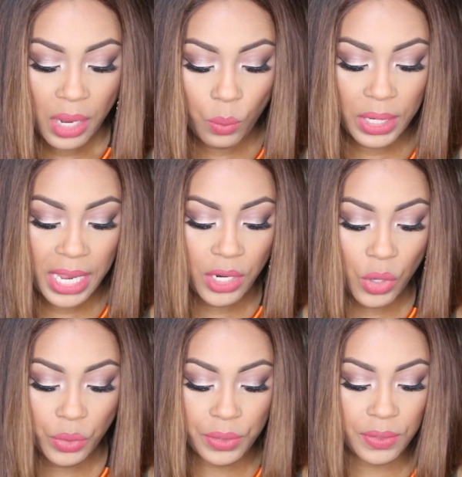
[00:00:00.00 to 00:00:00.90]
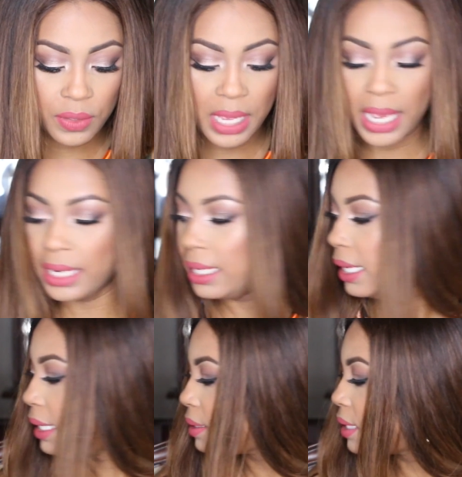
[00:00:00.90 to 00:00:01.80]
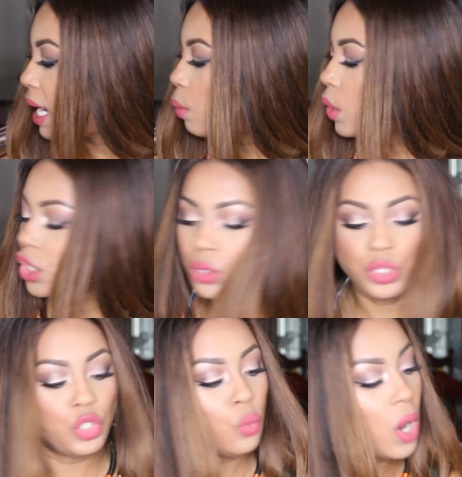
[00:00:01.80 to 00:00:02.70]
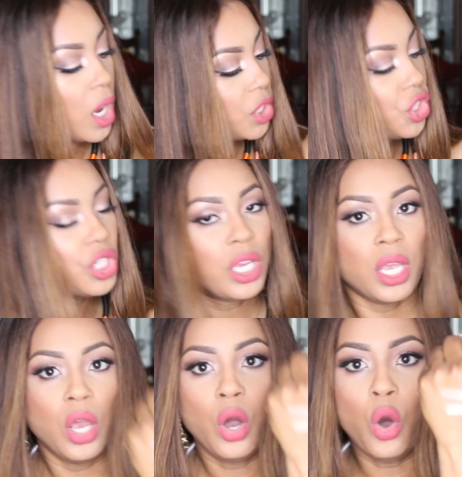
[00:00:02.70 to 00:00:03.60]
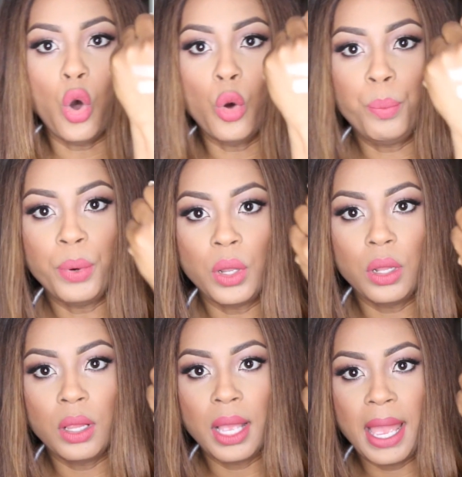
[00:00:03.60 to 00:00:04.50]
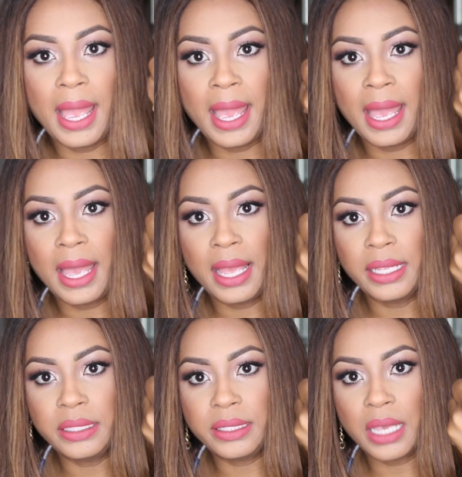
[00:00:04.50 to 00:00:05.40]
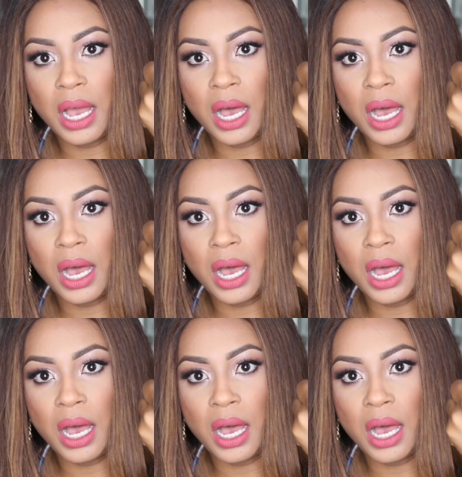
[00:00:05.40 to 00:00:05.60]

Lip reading: and what I noticed that is that when you swatch opal and